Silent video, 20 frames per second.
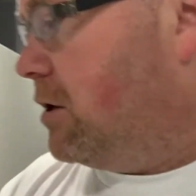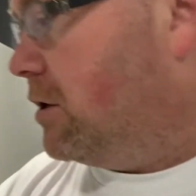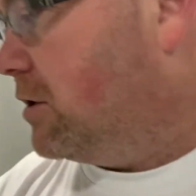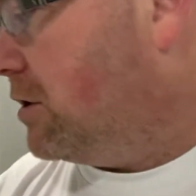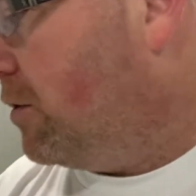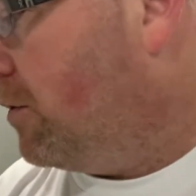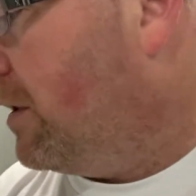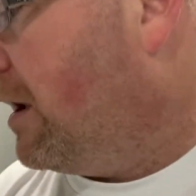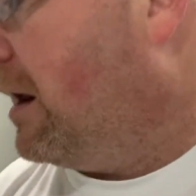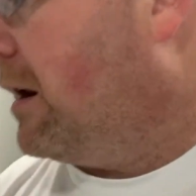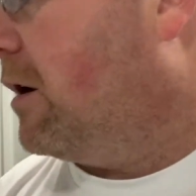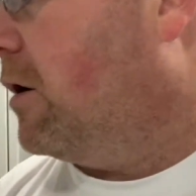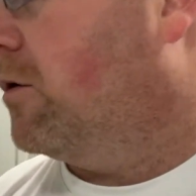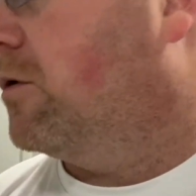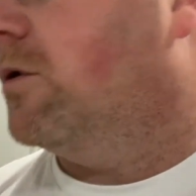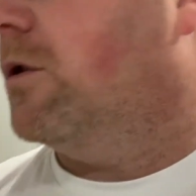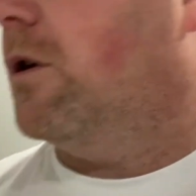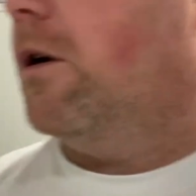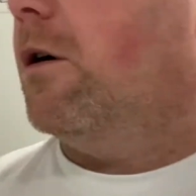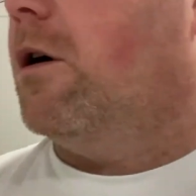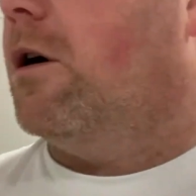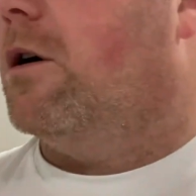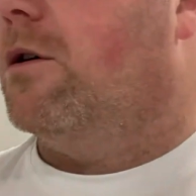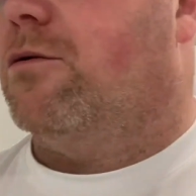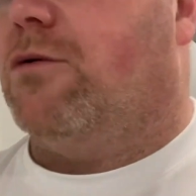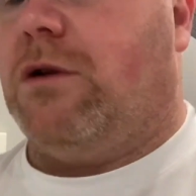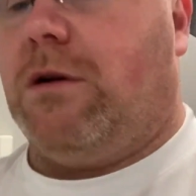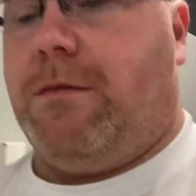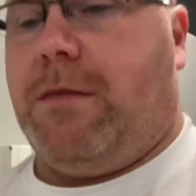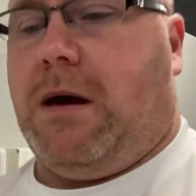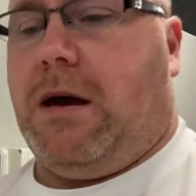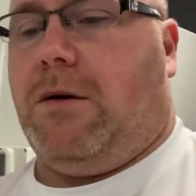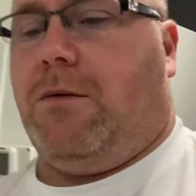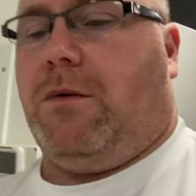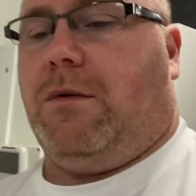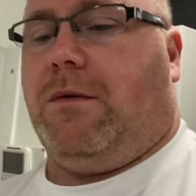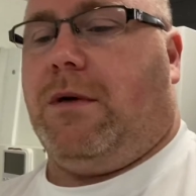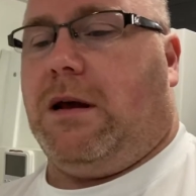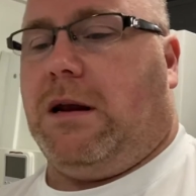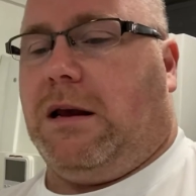So we got to go to the laundry mat.
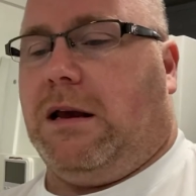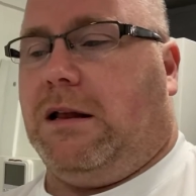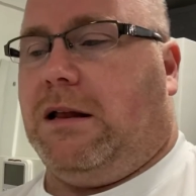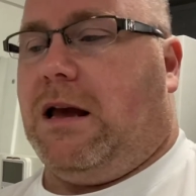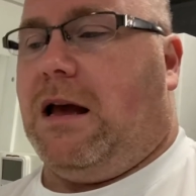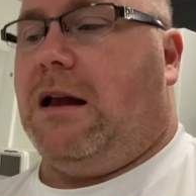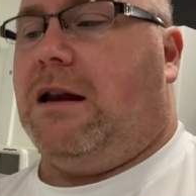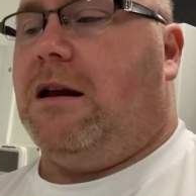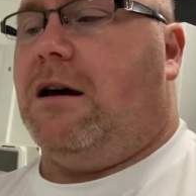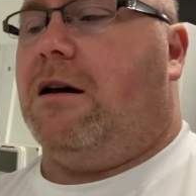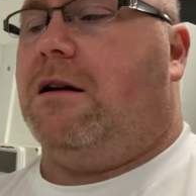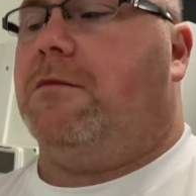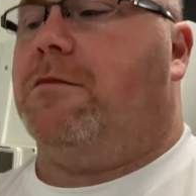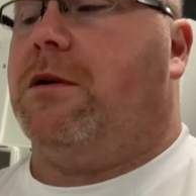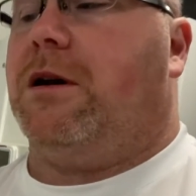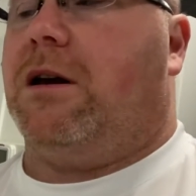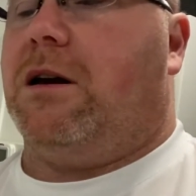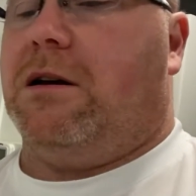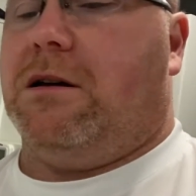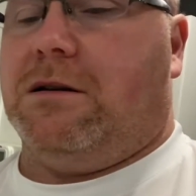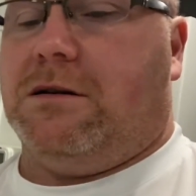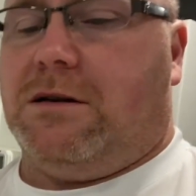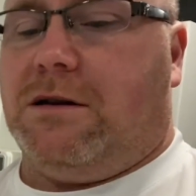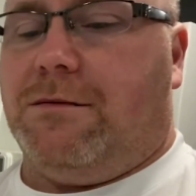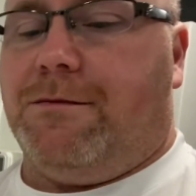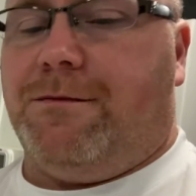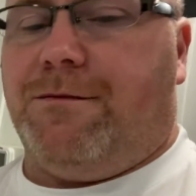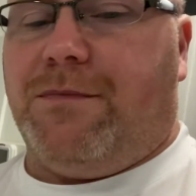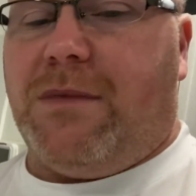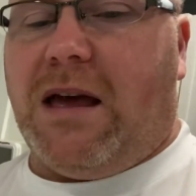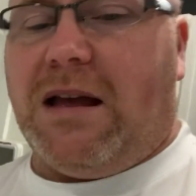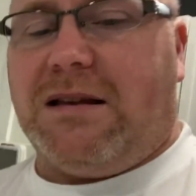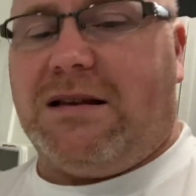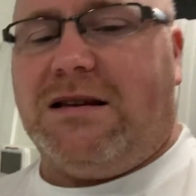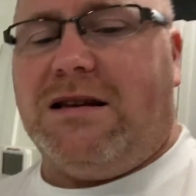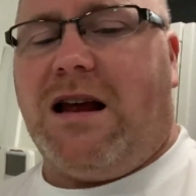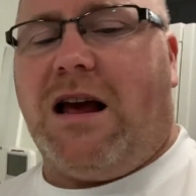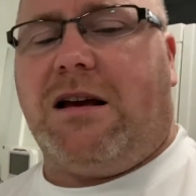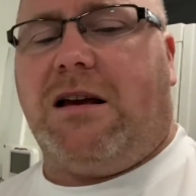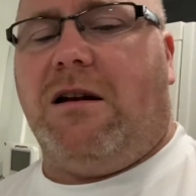We've got to get that done because
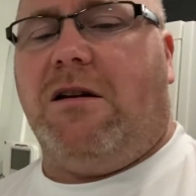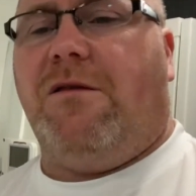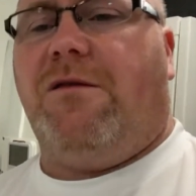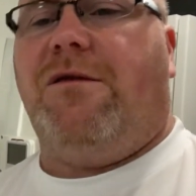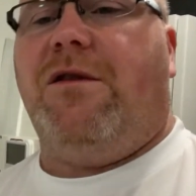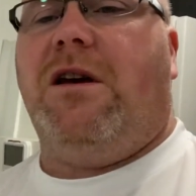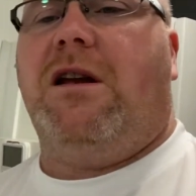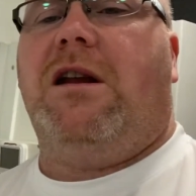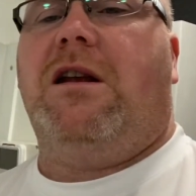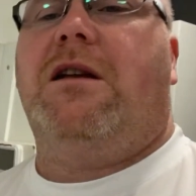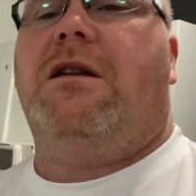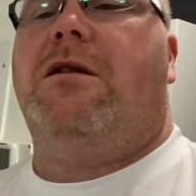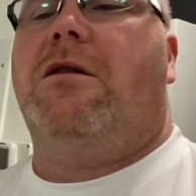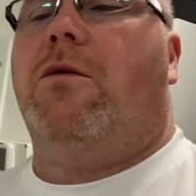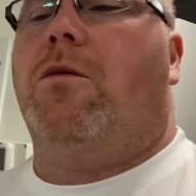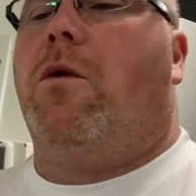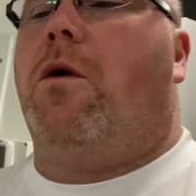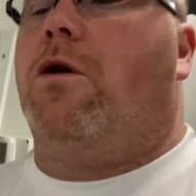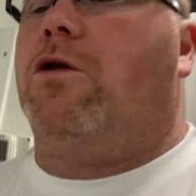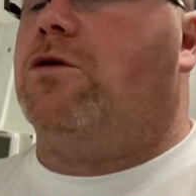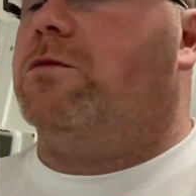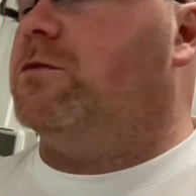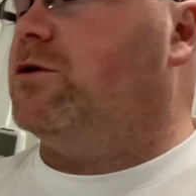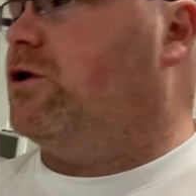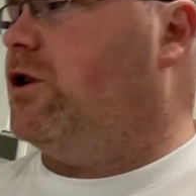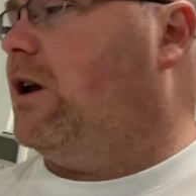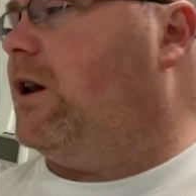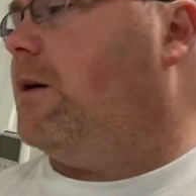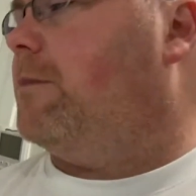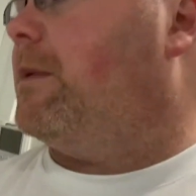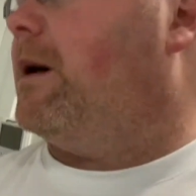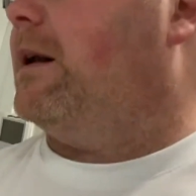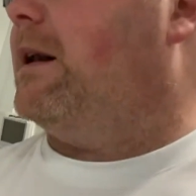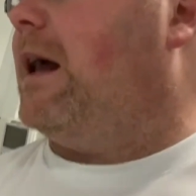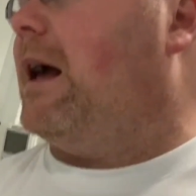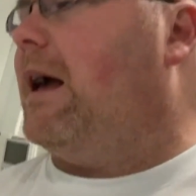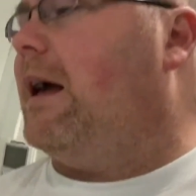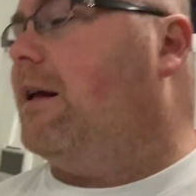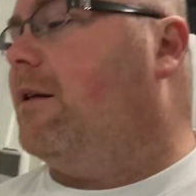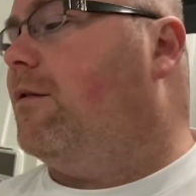that's not going to fit in the washing machine at my
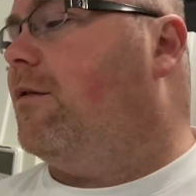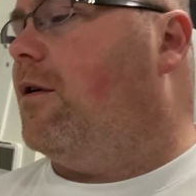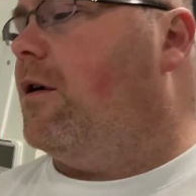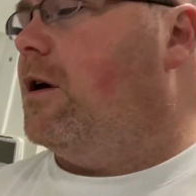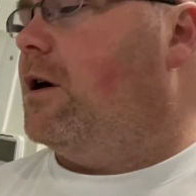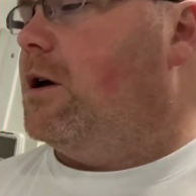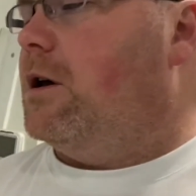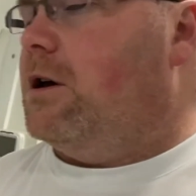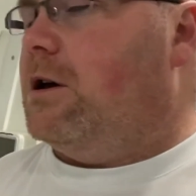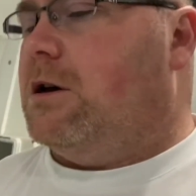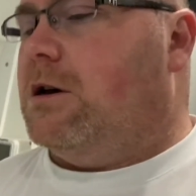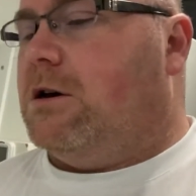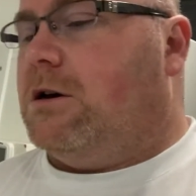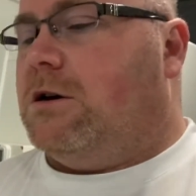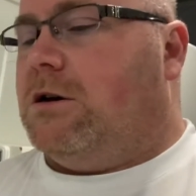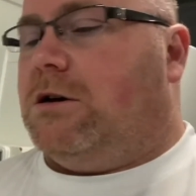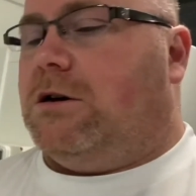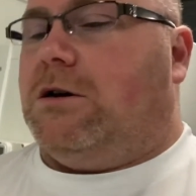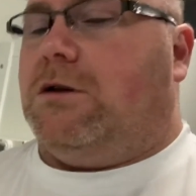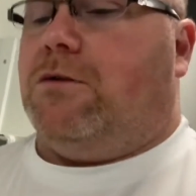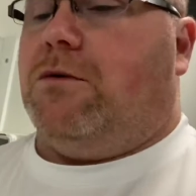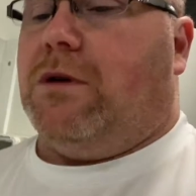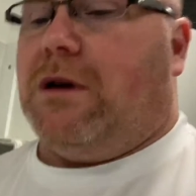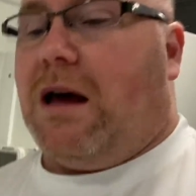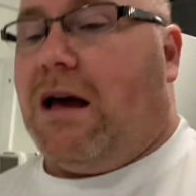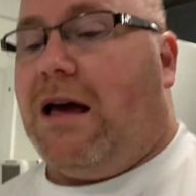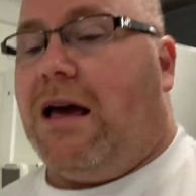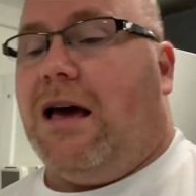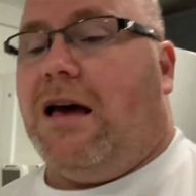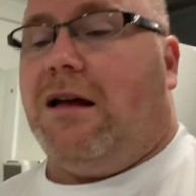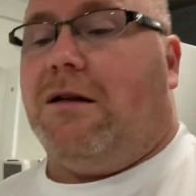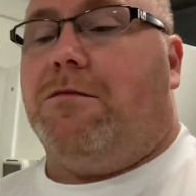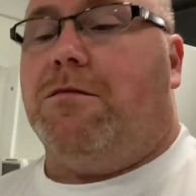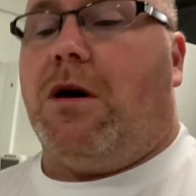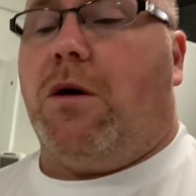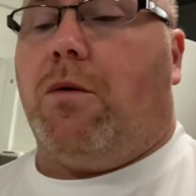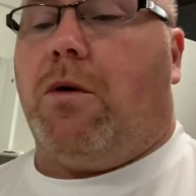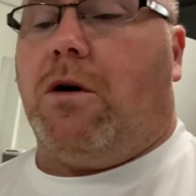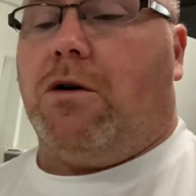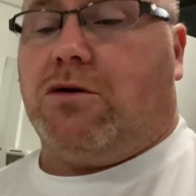dad's. When I had
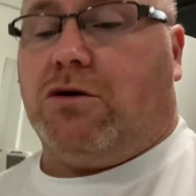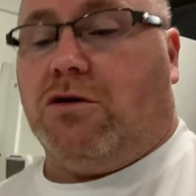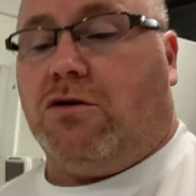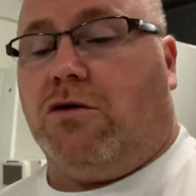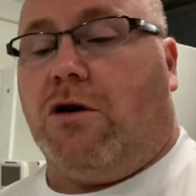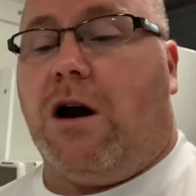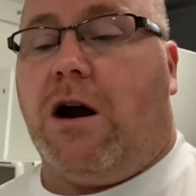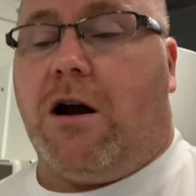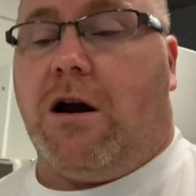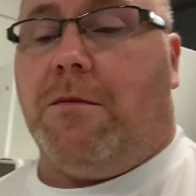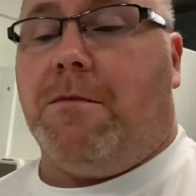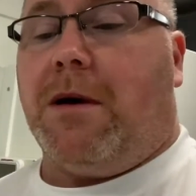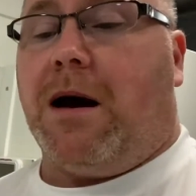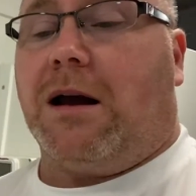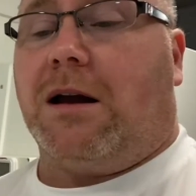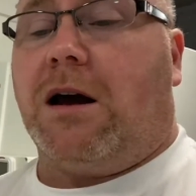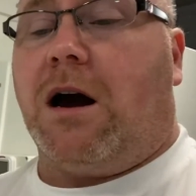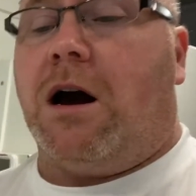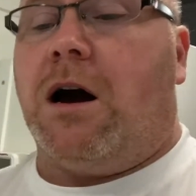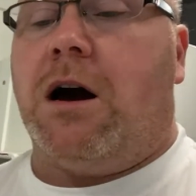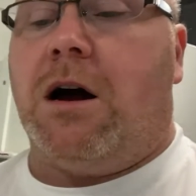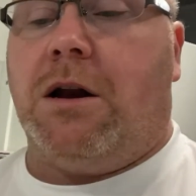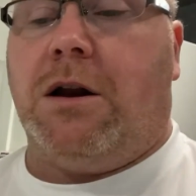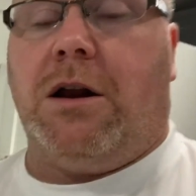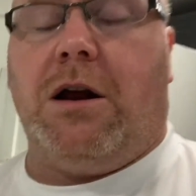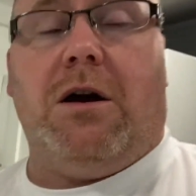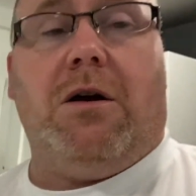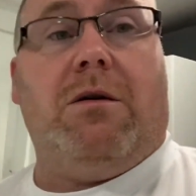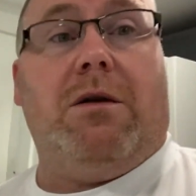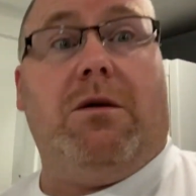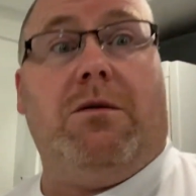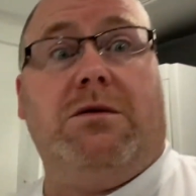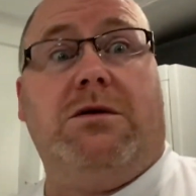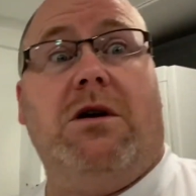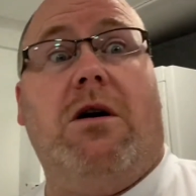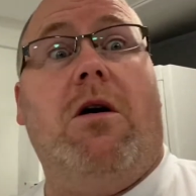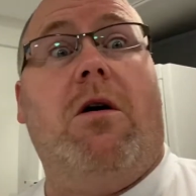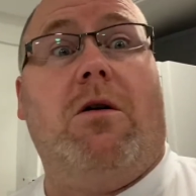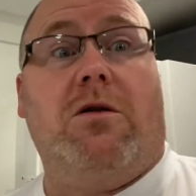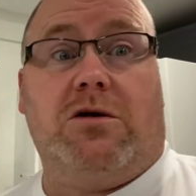my washer and dryer at my condo, it was a
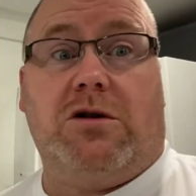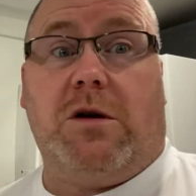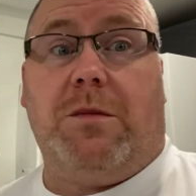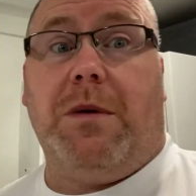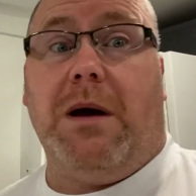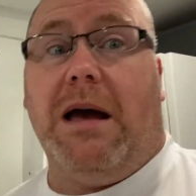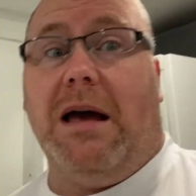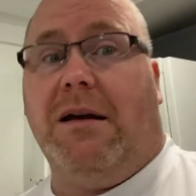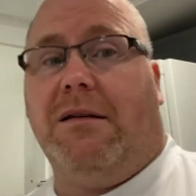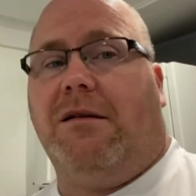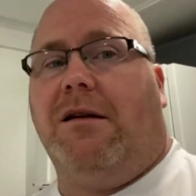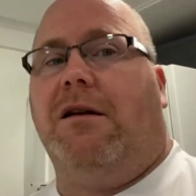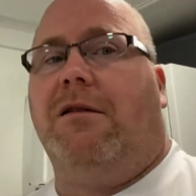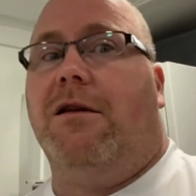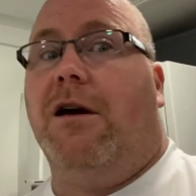large capacity.